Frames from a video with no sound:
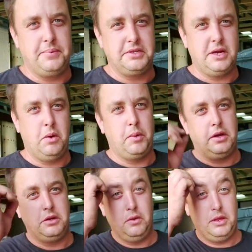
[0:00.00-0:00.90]
and see what we
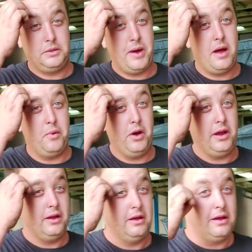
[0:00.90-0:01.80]
can do with this bad boy.
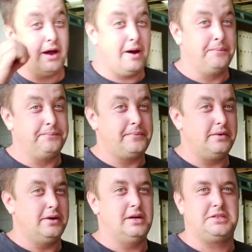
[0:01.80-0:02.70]

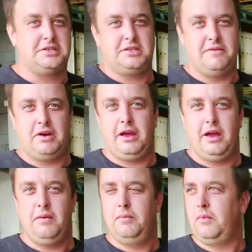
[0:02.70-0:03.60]
It's 7
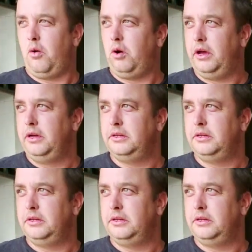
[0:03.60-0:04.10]
AM on a